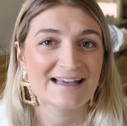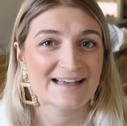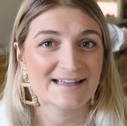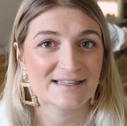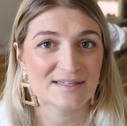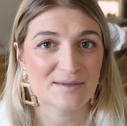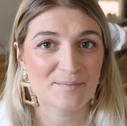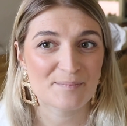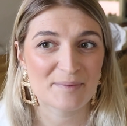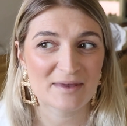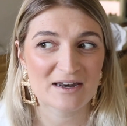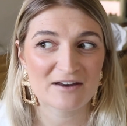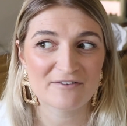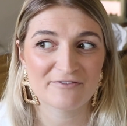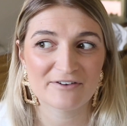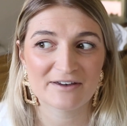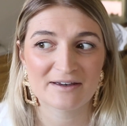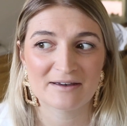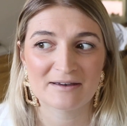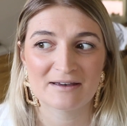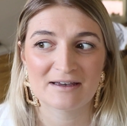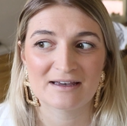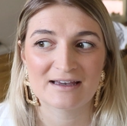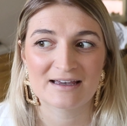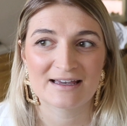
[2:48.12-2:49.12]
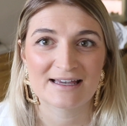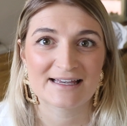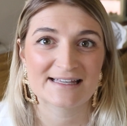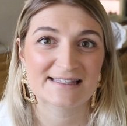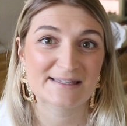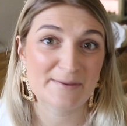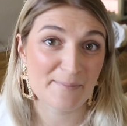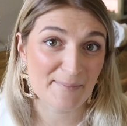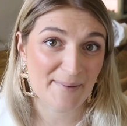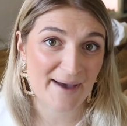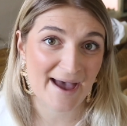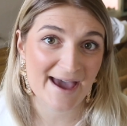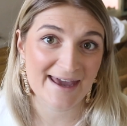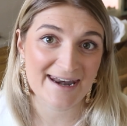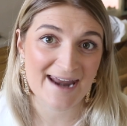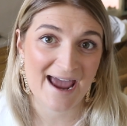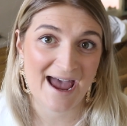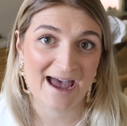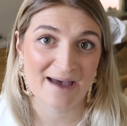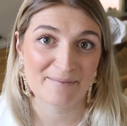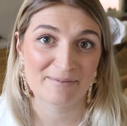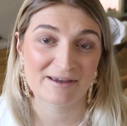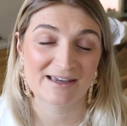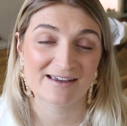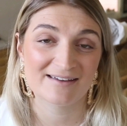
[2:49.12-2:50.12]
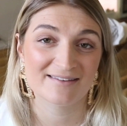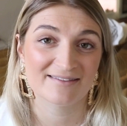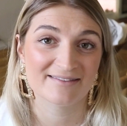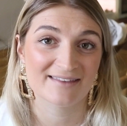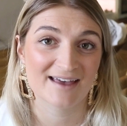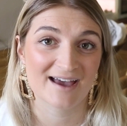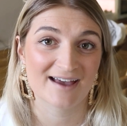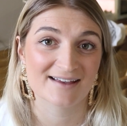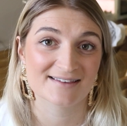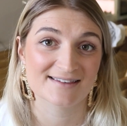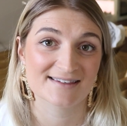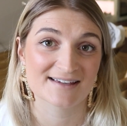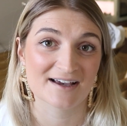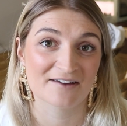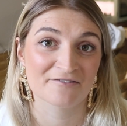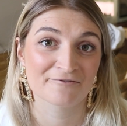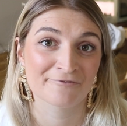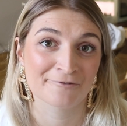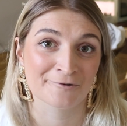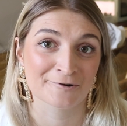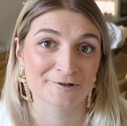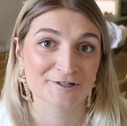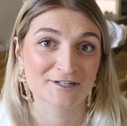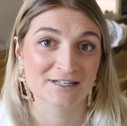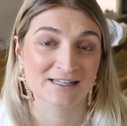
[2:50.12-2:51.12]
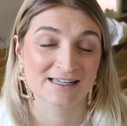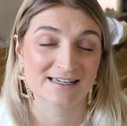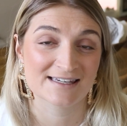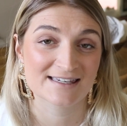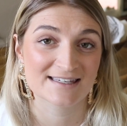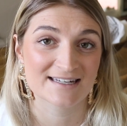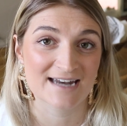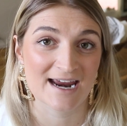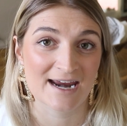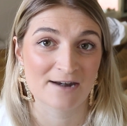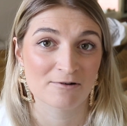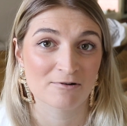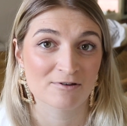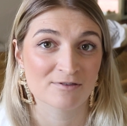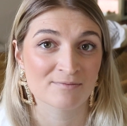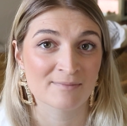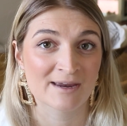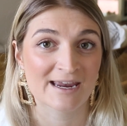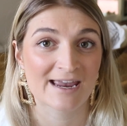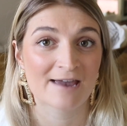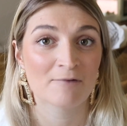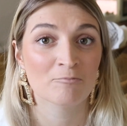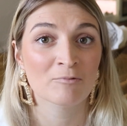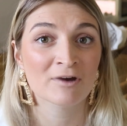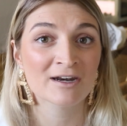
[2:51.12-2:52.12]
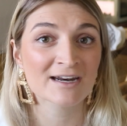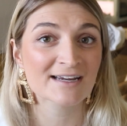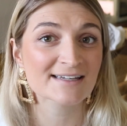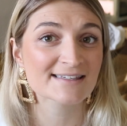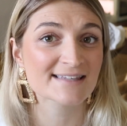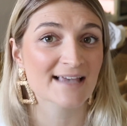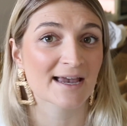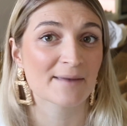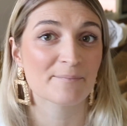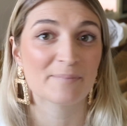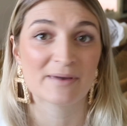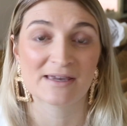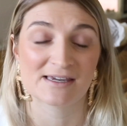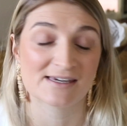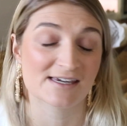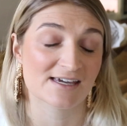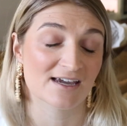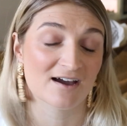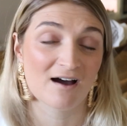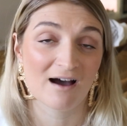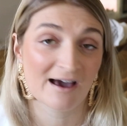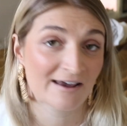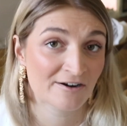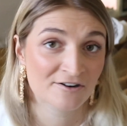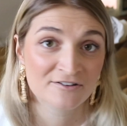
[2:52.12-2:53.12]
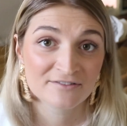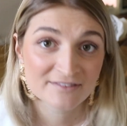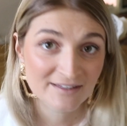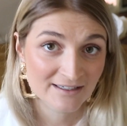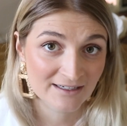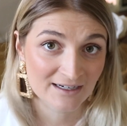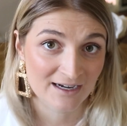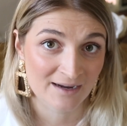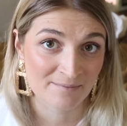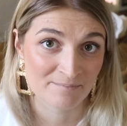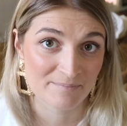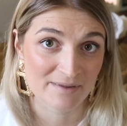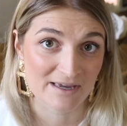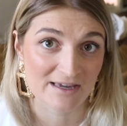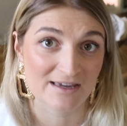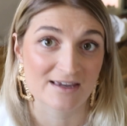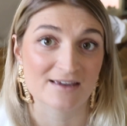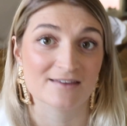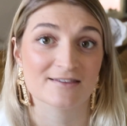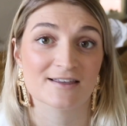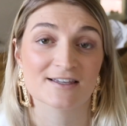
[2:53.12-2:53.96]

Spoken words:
It's a bad habit that's unfortunately stayed with me, and when I say picky, I don't think I'm picky.